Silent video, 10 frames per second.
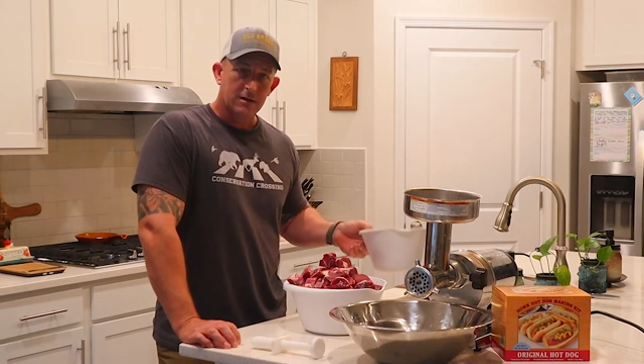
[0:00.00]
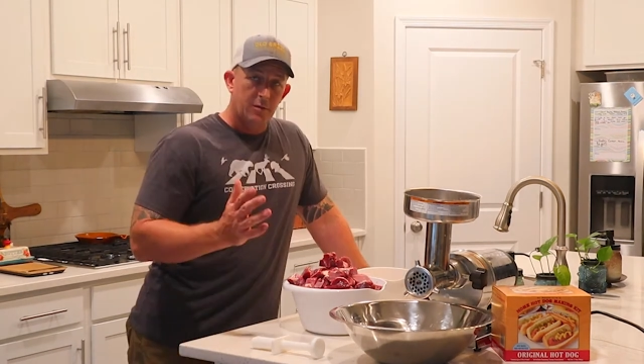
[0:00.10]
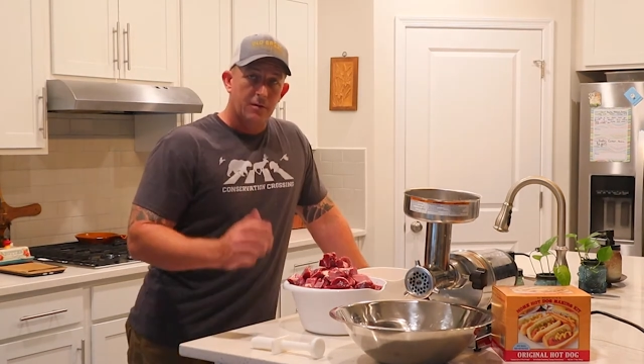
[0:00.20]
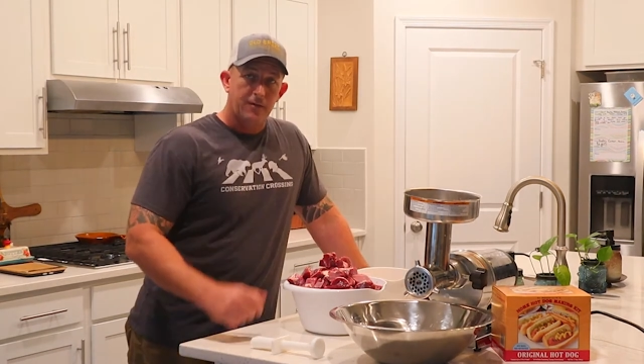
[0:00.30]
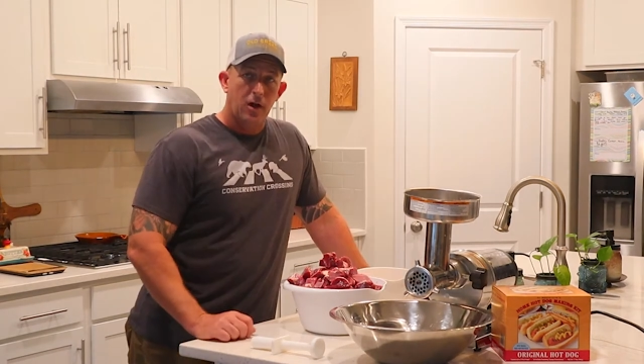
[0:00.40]
If
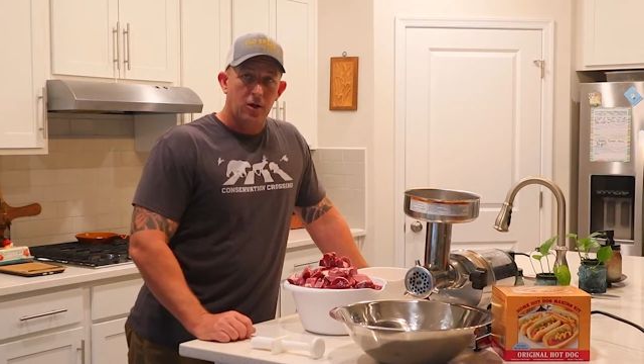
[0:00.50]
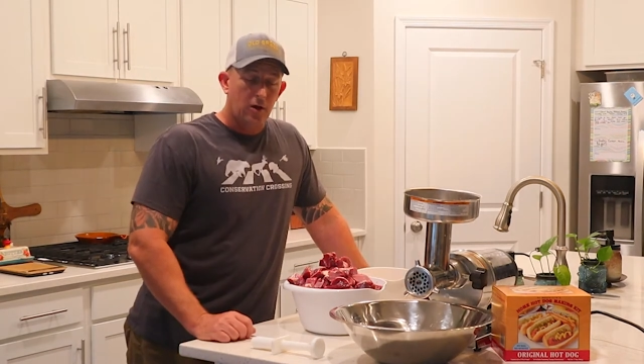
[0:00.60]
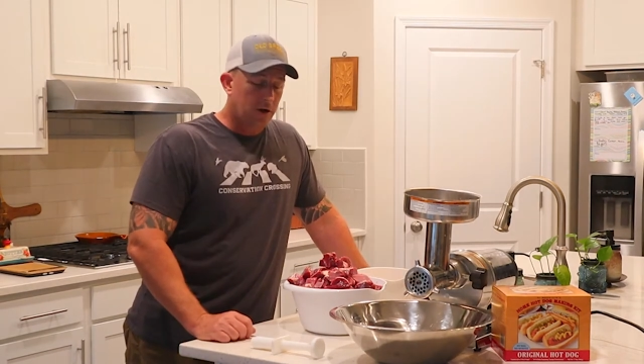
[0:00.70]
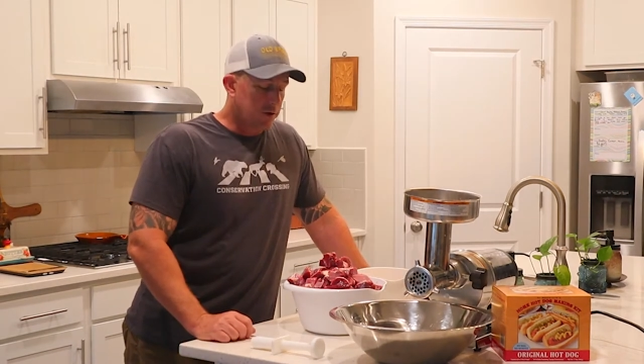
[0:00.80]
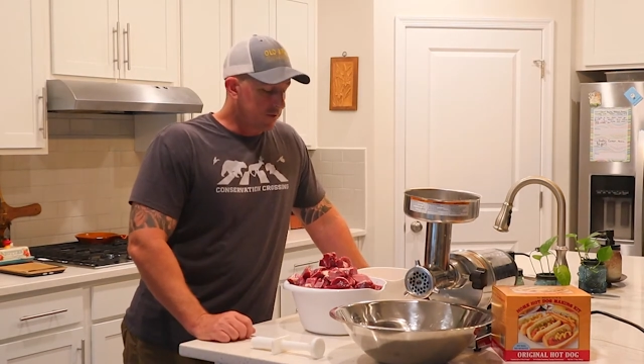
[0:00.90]
you've been following
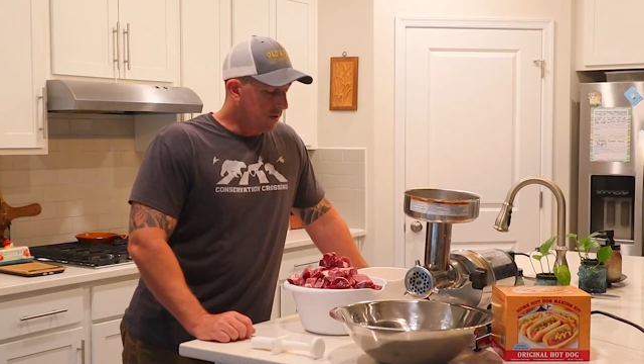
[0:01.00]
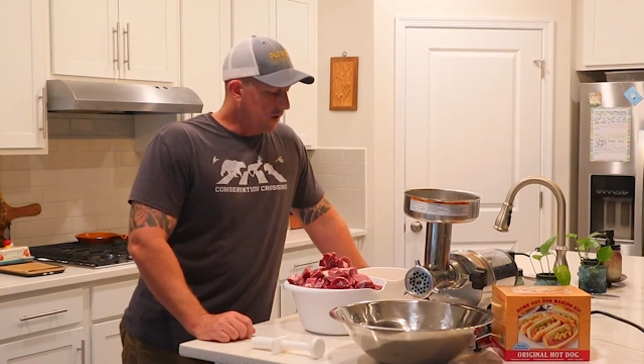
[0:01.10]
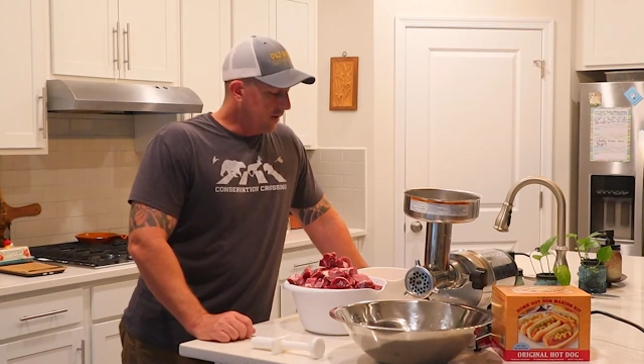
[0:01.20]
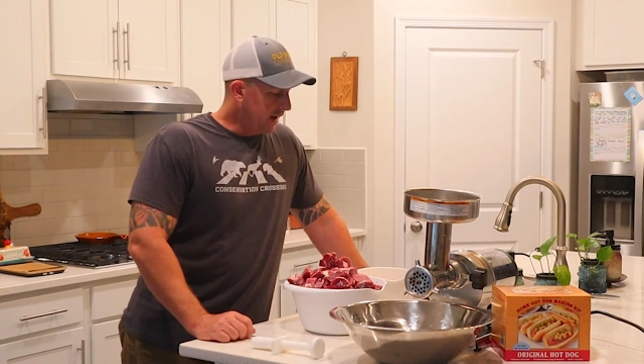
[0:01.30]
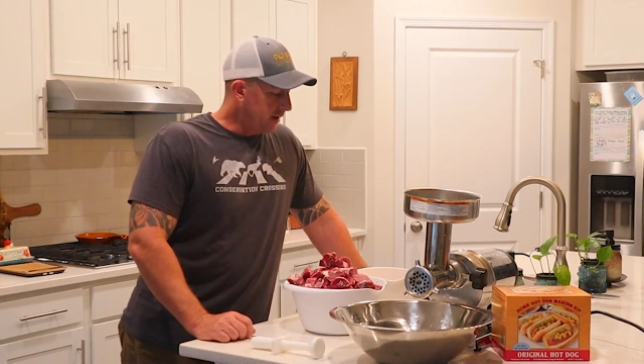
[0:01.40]
along, you'll
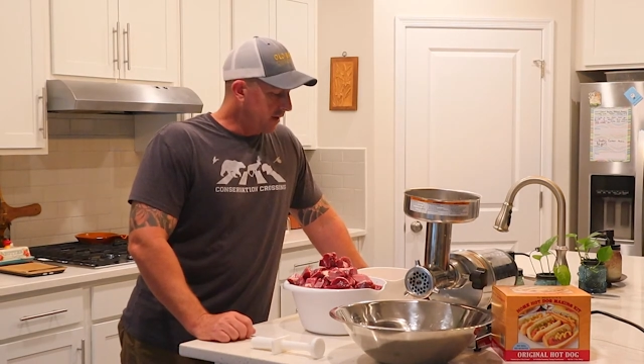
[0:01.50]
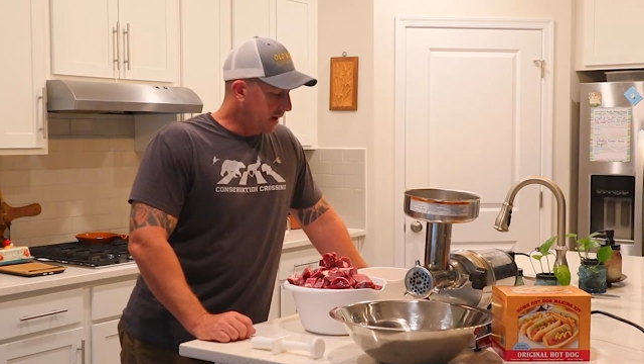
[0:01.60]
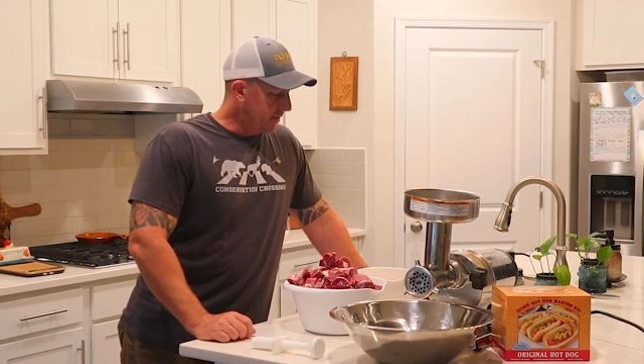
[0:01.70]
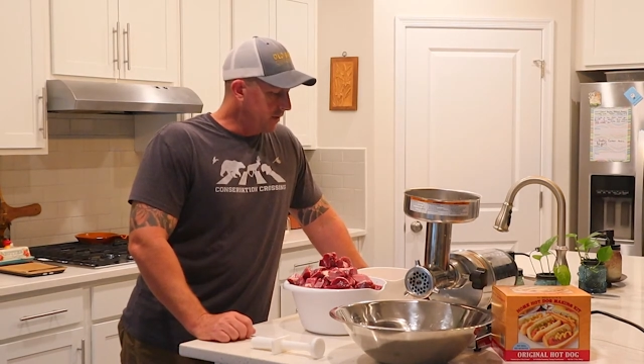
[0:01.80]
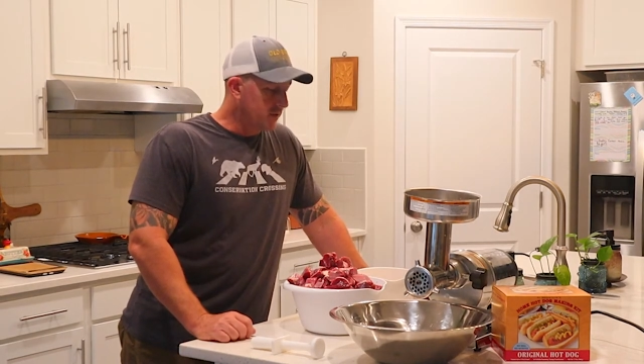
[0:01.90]
know that
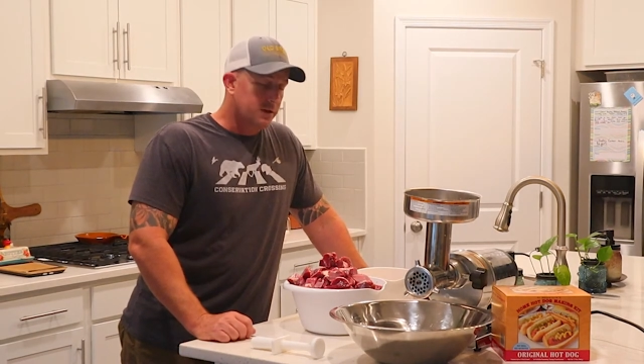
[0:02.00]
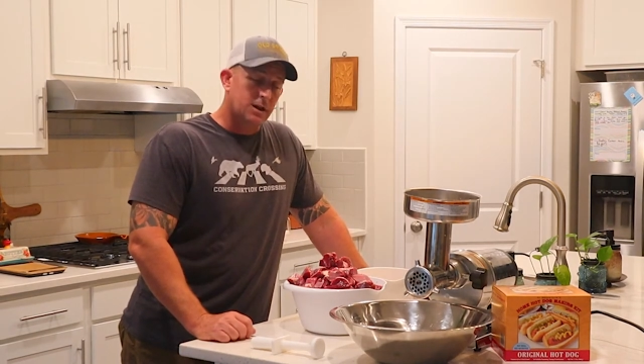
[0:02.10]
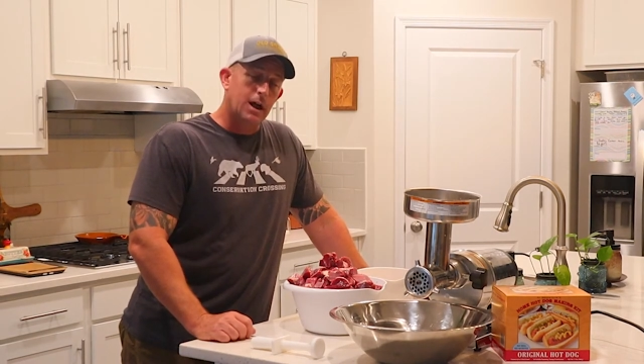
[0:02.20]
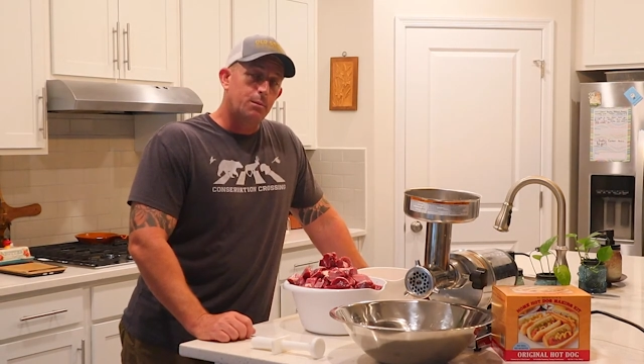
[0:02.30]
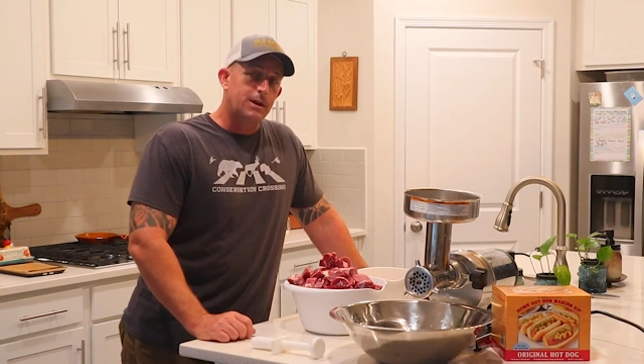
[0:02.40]
I've been using a
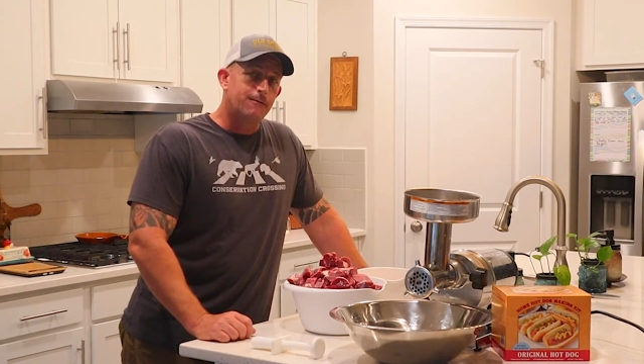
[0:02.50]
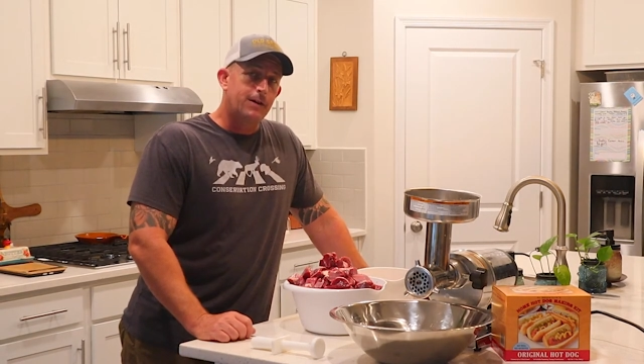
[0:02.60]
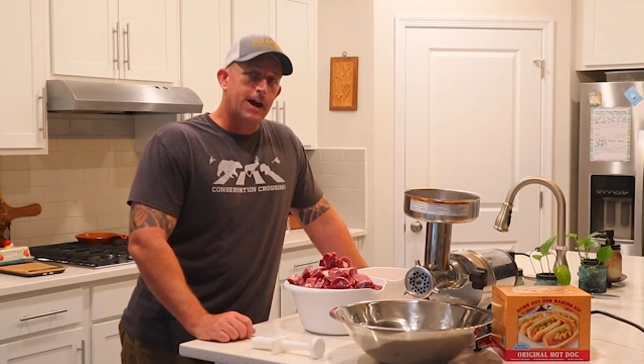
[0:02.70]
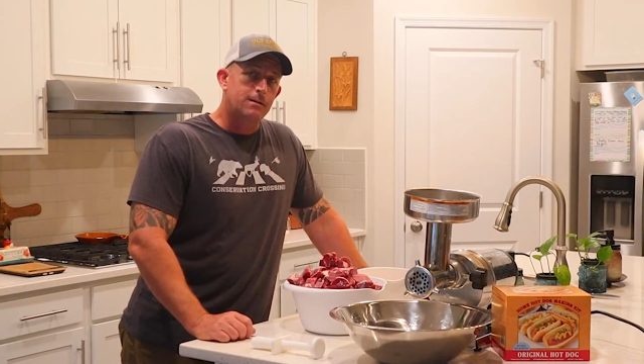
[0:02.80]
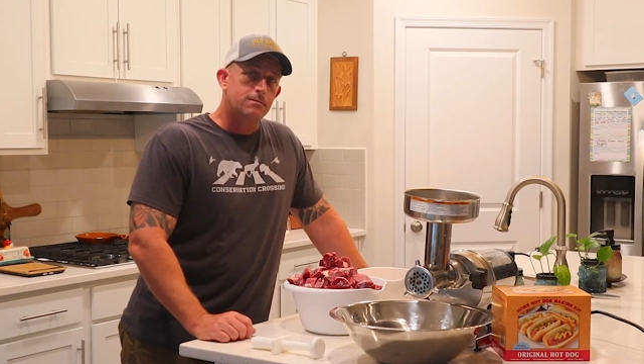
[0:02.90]
lot of beef
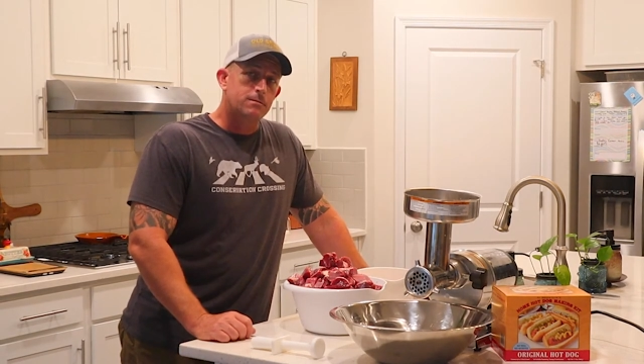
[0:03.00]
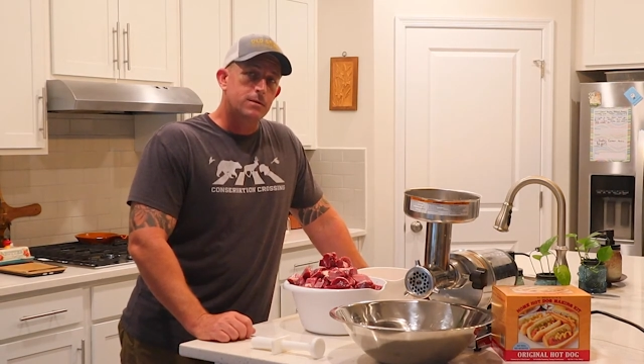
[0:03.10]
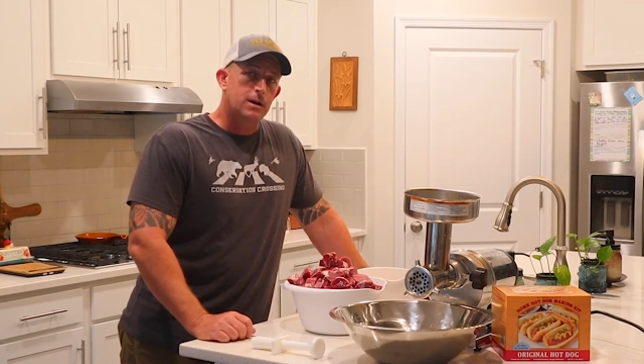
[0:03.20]
fat